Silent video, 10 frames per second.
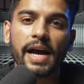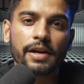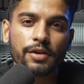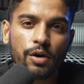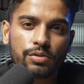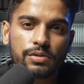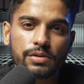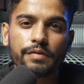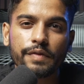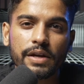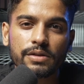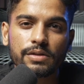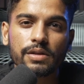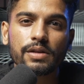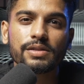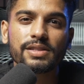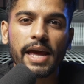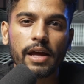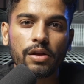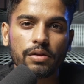Diagnose, fix,
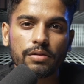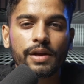scale.